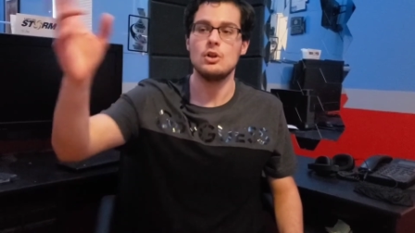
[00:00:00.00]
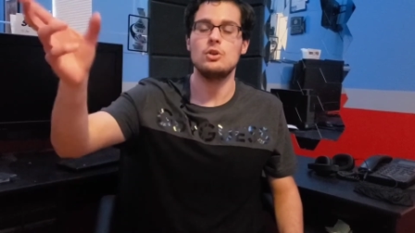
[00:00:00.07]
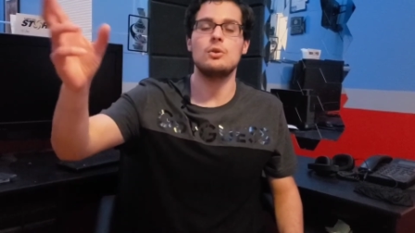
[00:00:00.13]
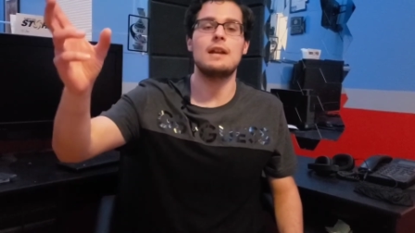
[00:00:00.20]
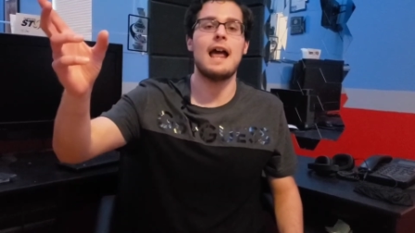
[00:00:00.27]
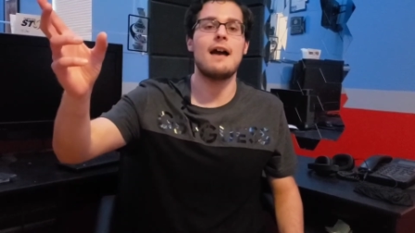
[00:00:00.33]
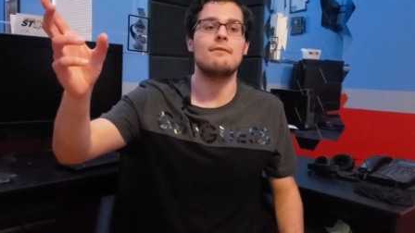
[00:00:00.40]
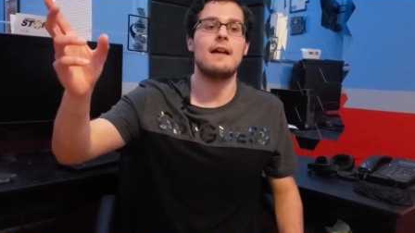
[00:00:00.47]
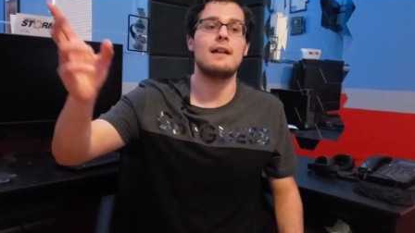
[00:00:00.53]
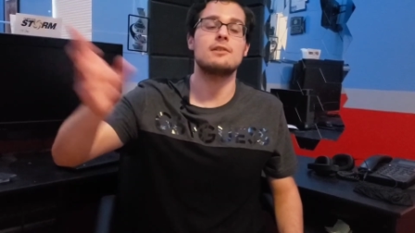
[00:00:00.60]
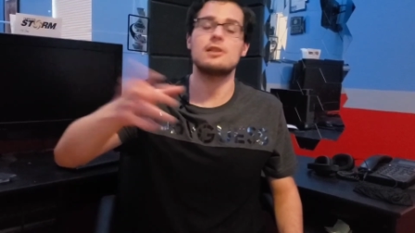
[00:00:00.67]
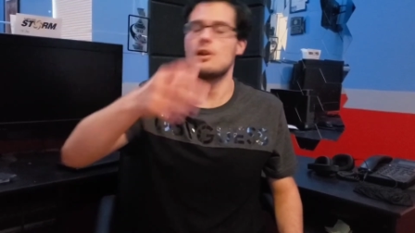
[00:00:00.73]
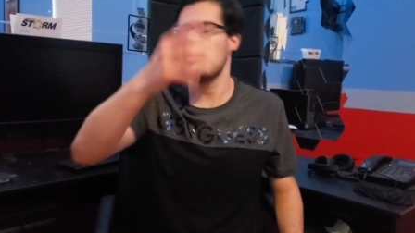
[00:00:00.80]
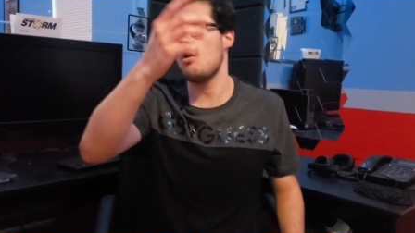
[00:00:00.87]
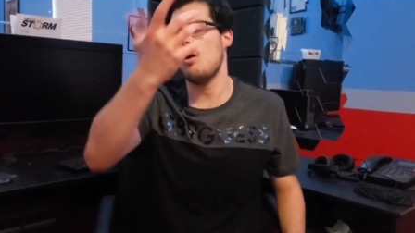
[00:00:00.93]
You would have that
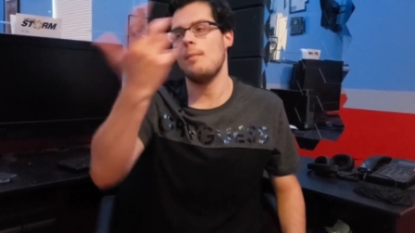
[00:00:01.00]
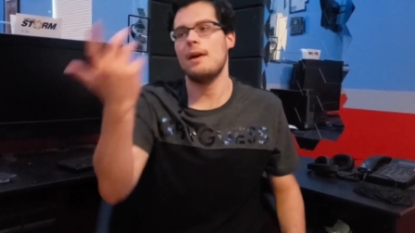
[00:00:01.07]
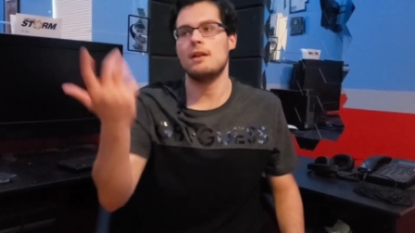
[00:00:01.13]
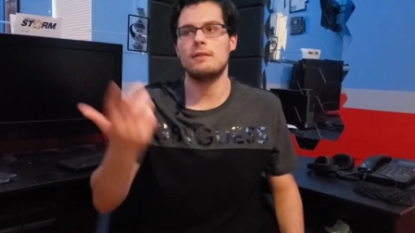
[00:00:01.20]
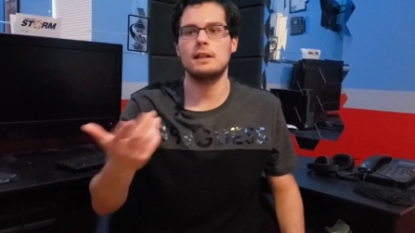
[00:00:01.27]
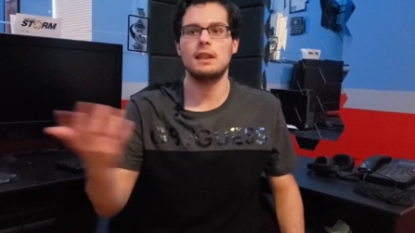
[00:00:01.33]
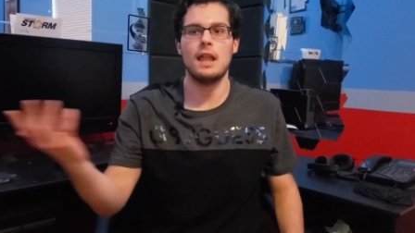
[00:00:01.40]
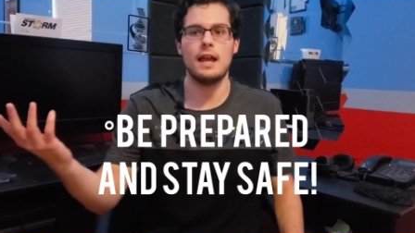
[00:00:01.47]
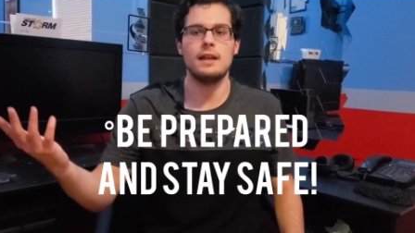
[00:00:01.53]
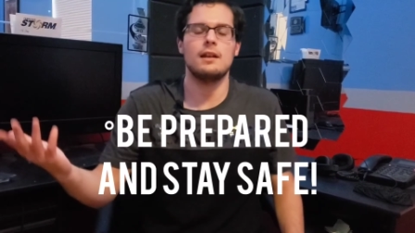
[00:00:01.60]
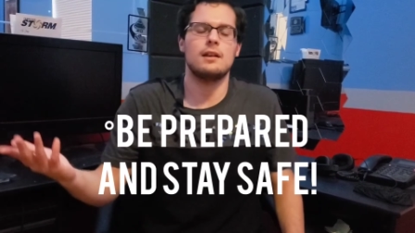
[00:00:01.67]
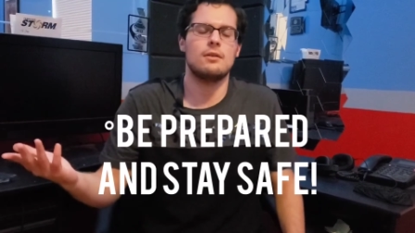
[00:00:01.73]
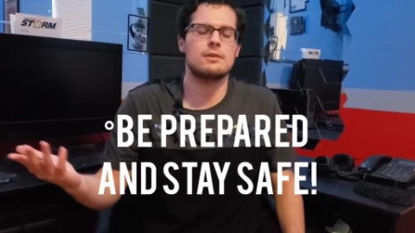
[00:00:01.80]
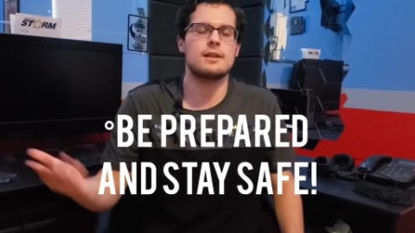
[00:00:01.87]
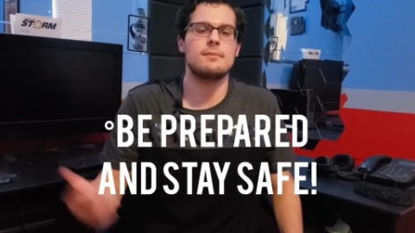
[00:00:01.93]
and say, oh, I'm at a red
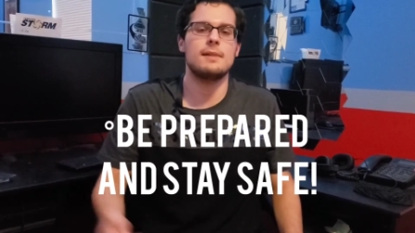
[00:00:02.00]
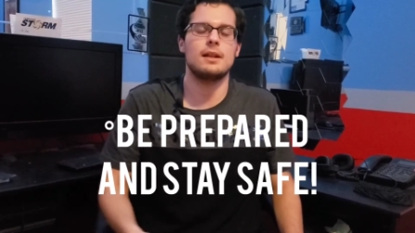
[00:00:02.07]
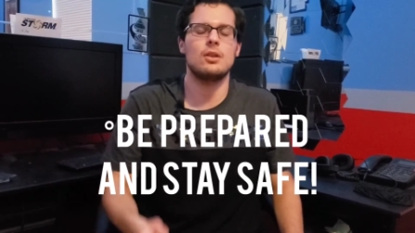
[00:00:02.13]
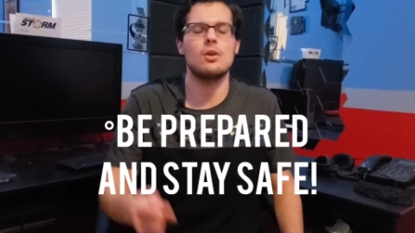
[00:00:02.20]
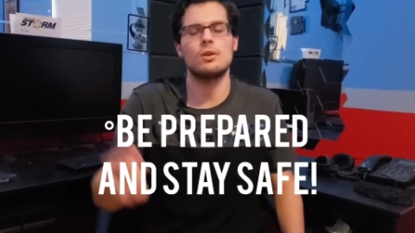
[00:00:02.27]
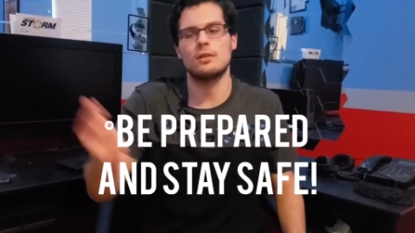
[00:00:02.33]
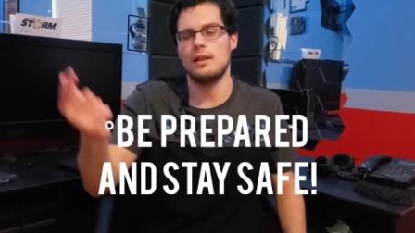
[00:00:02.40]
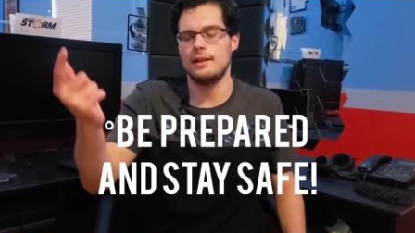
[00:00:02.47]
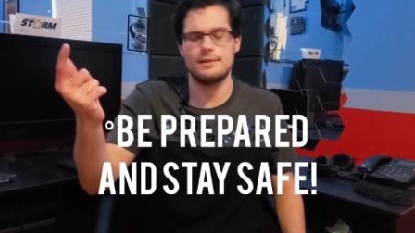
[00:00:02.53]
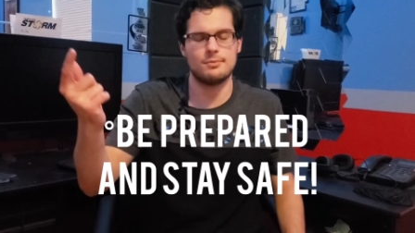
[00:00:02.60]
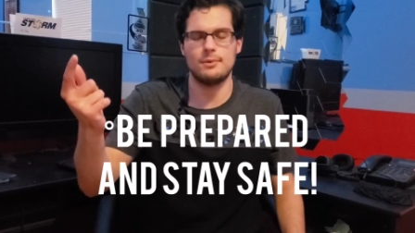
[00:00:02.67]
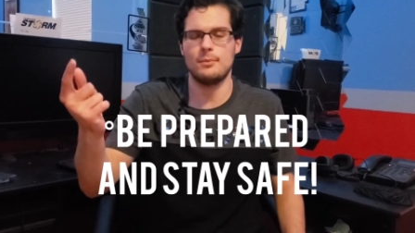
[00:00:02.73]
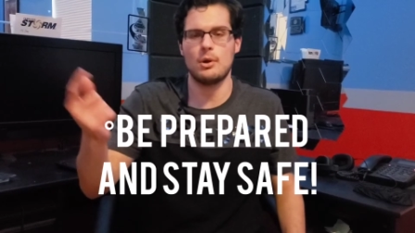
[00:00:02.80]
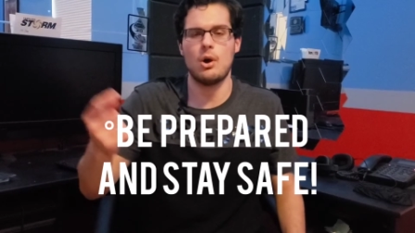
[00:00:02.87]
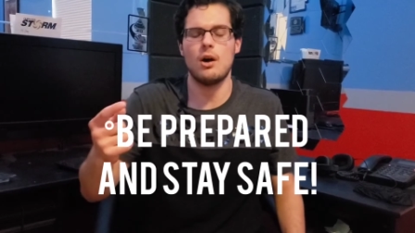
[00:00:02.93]
light. I know it's going to be a long line. It's
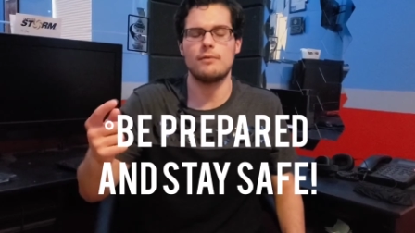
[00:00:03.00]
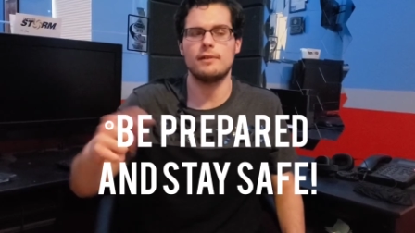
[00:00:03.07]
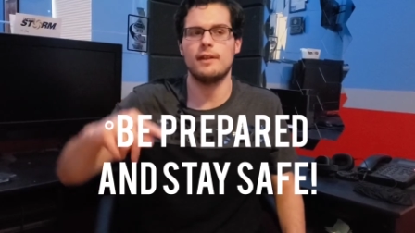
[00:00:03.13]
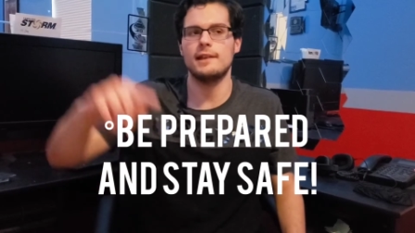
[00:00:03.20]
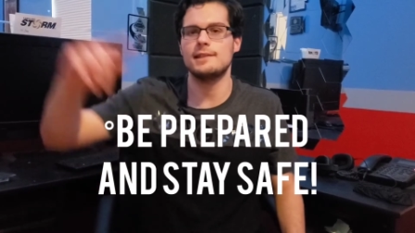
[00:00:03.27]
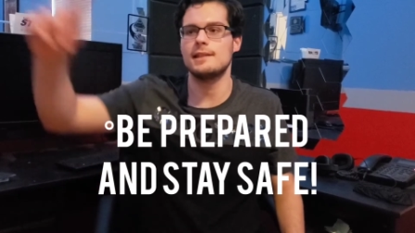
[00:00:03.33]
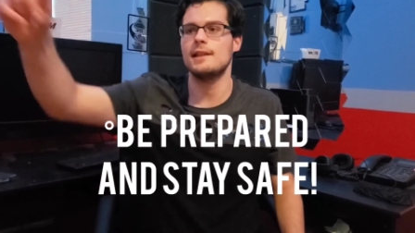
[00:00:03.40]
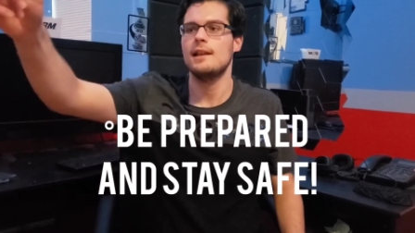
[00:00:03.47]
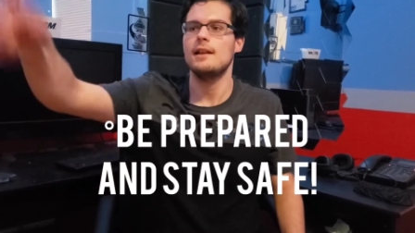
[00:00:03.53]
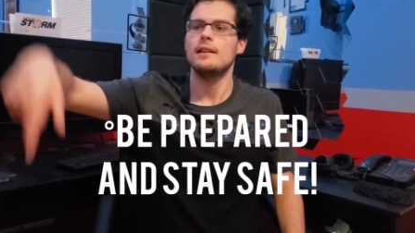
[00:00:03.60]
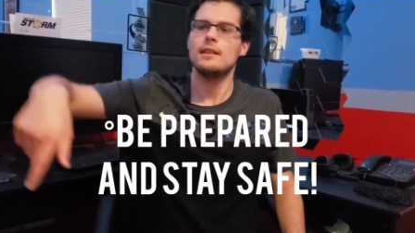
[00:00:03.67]
one of them coffee lights.